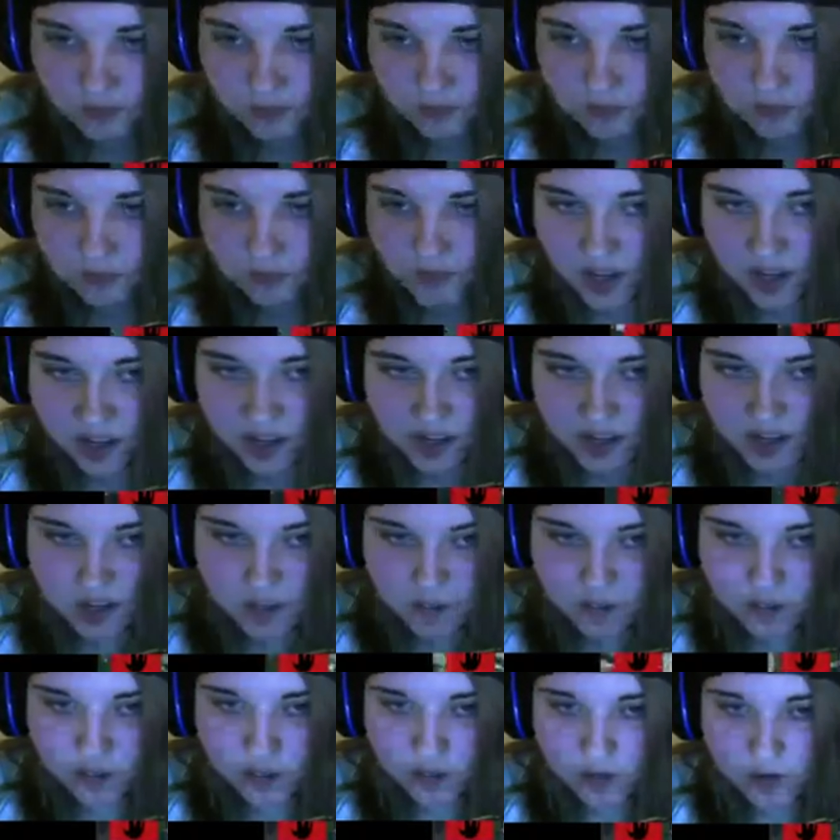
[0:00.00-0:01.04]
I like how I'm
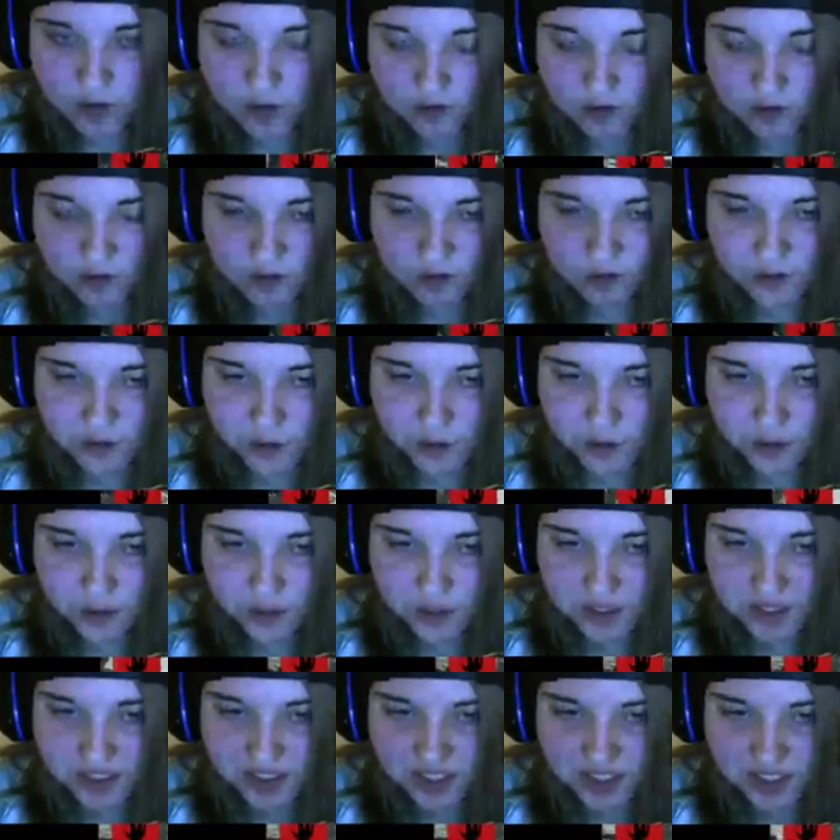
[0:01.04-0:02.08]
so engrossed in
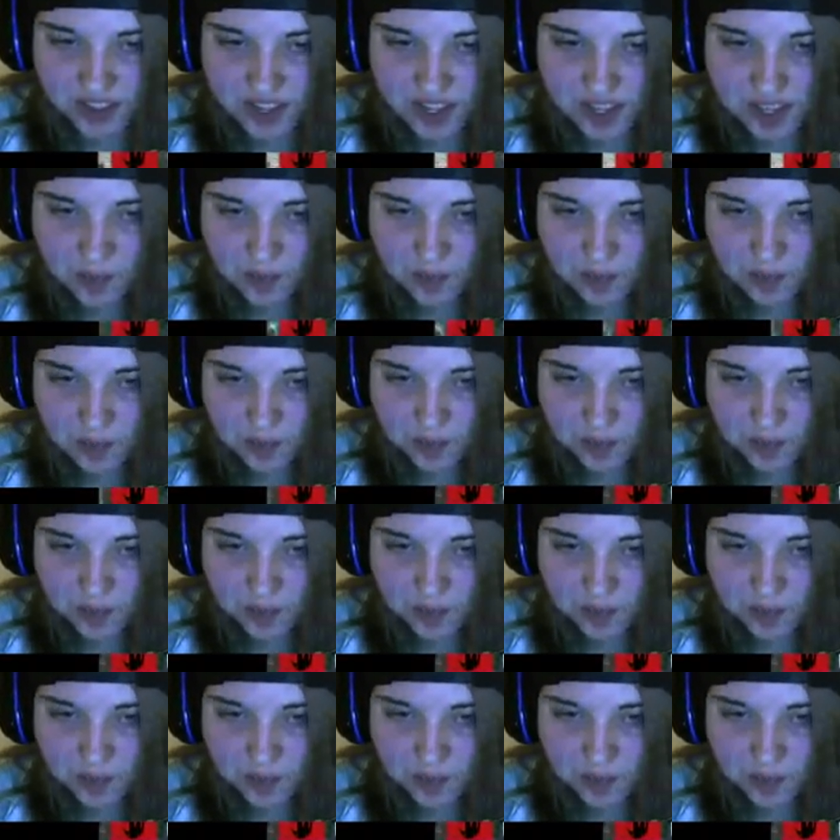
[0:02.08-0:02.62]
the game. I'm just